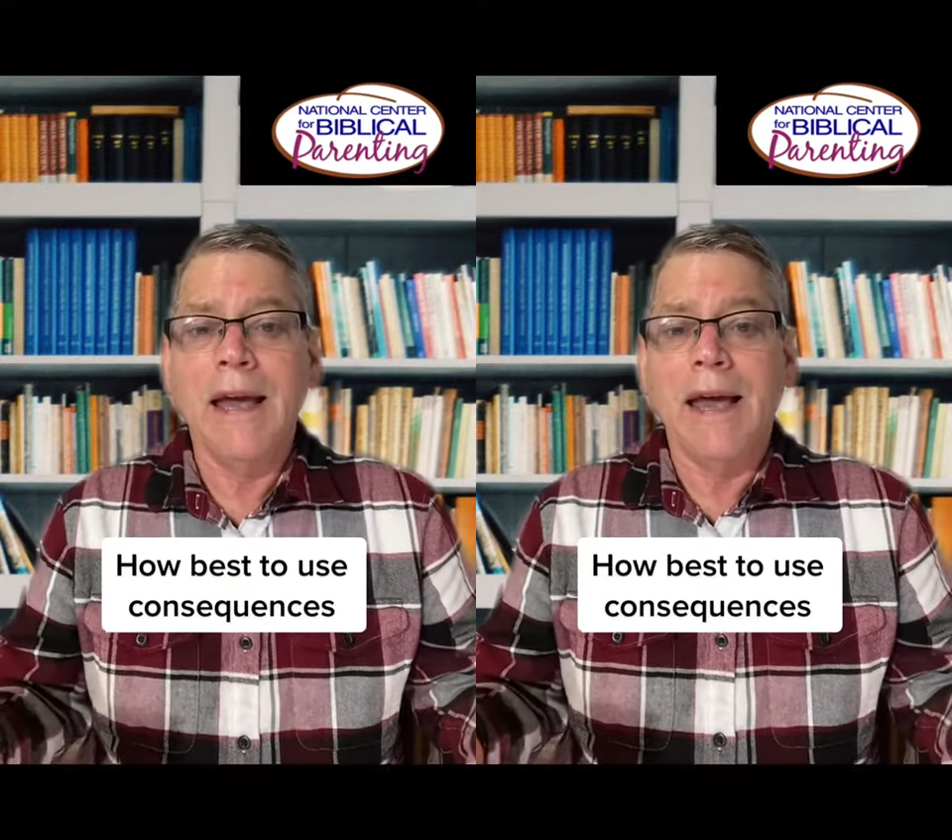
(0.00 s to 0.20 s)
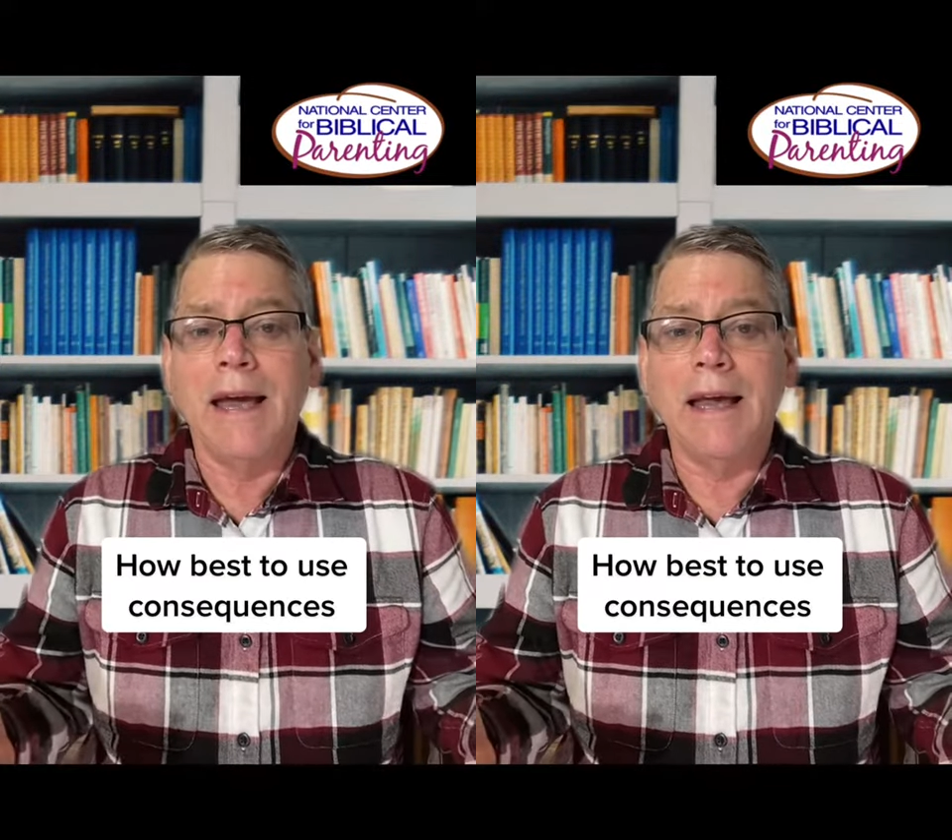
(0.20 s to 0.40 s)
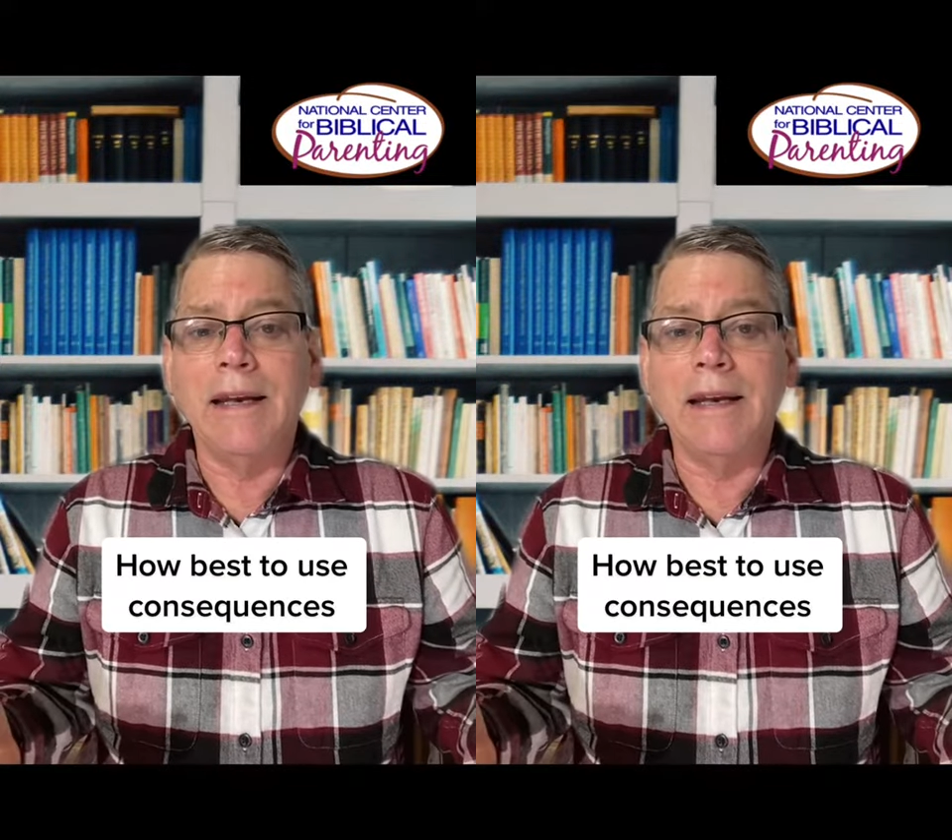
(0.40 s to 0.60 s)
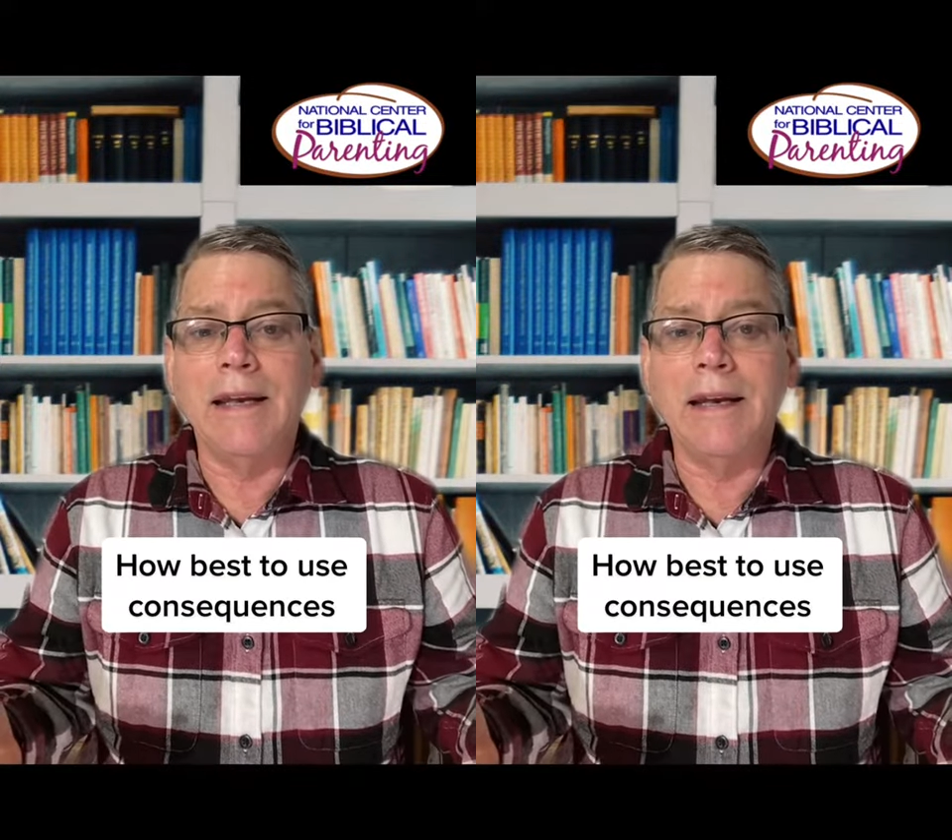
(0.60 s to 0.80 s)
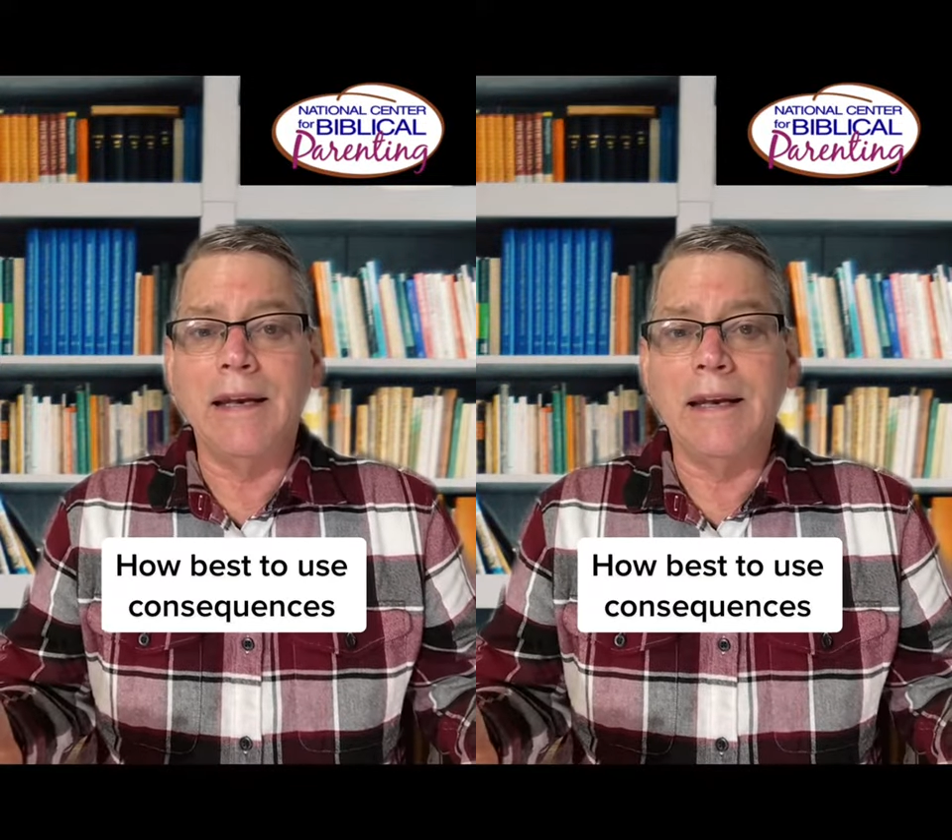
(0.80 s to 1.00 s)
And
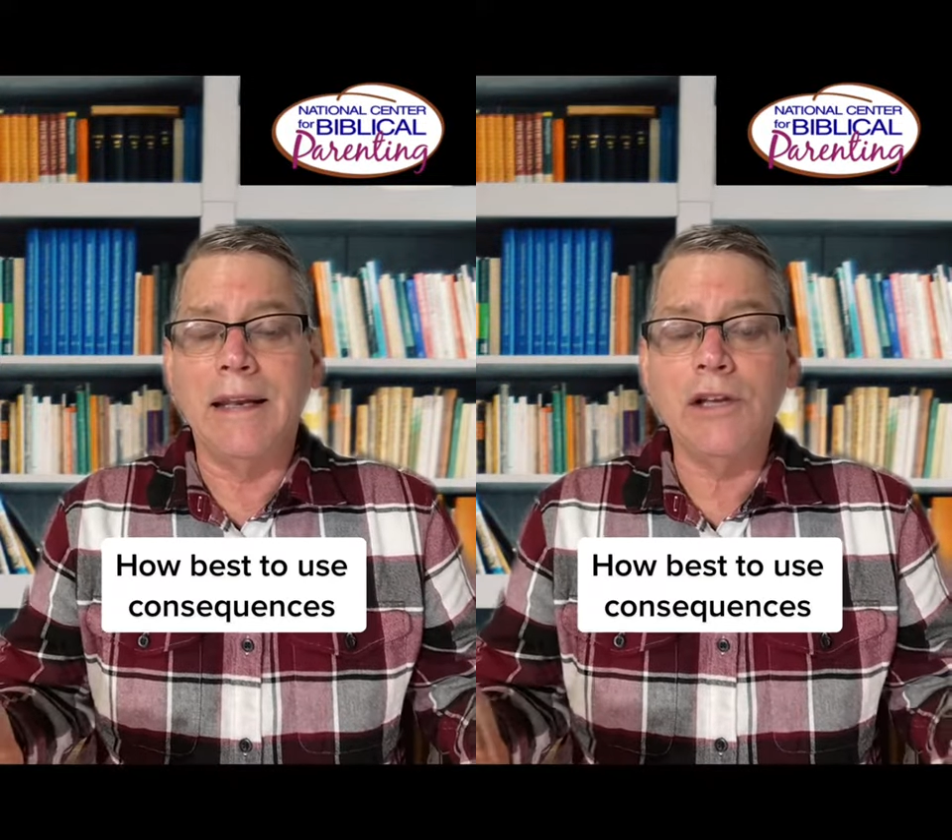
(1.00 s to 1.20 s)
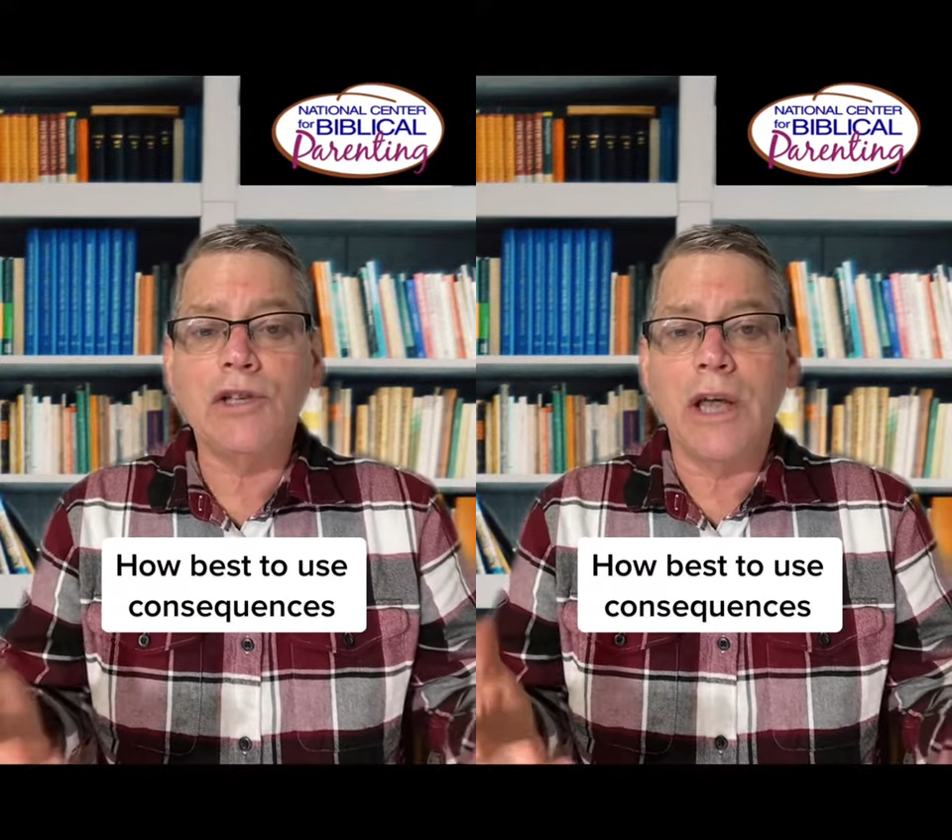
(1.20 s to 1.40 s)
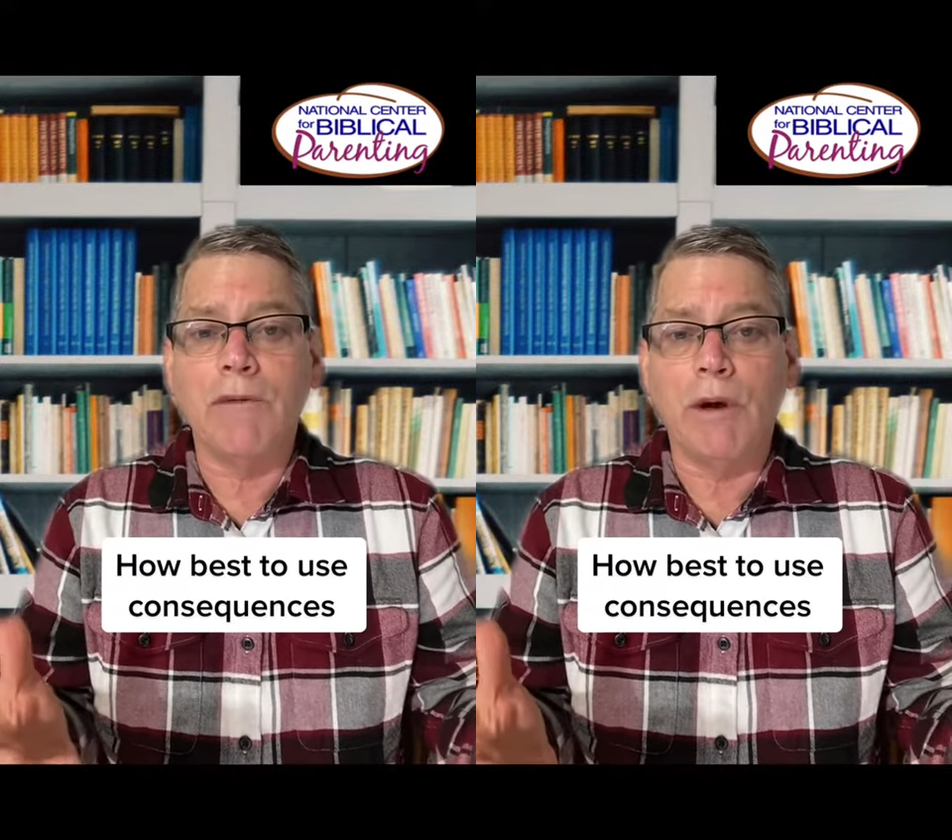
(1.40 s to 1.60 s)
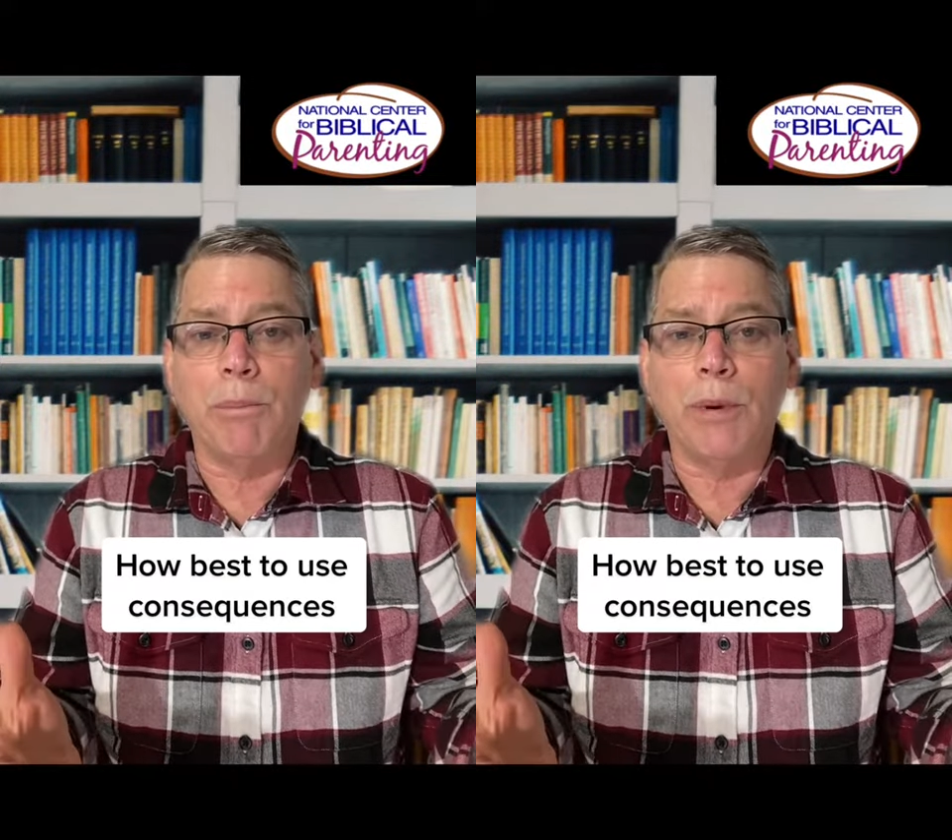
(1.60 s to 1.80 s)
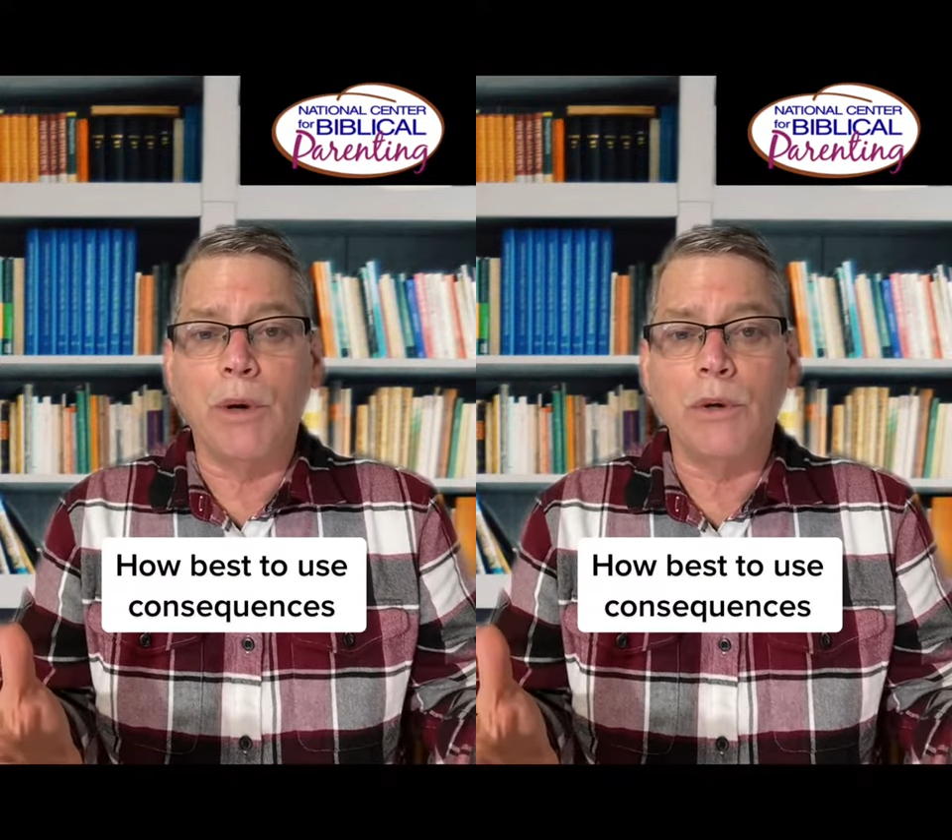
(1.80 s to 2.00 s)
in this kind of an
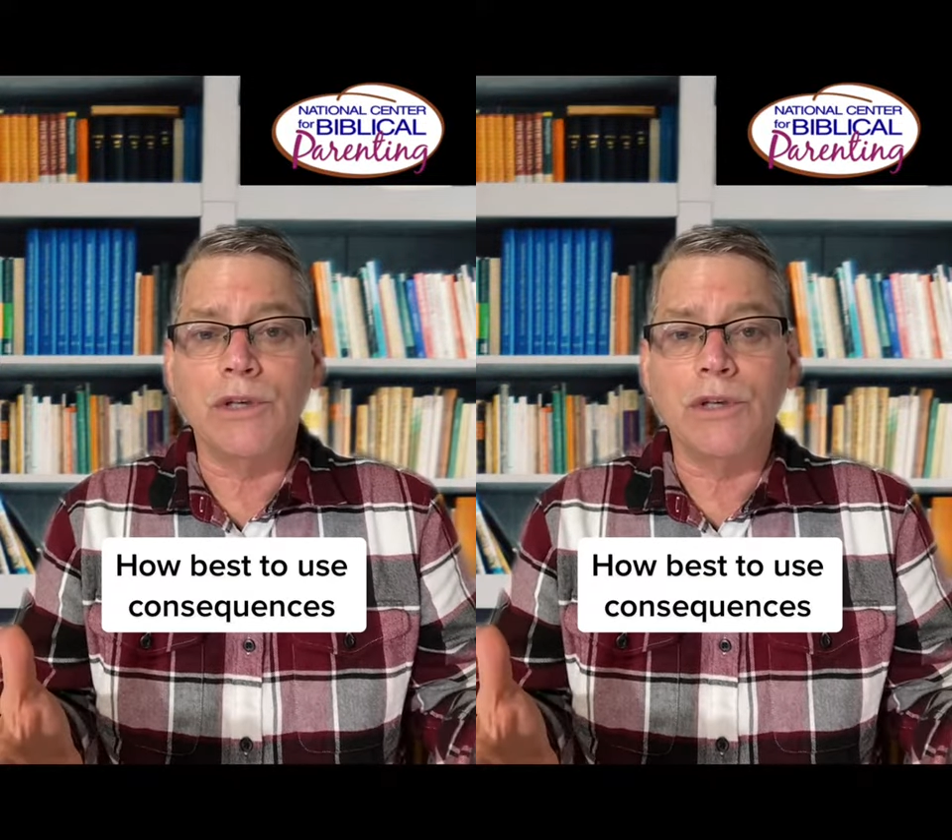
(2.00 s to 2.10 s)
approach,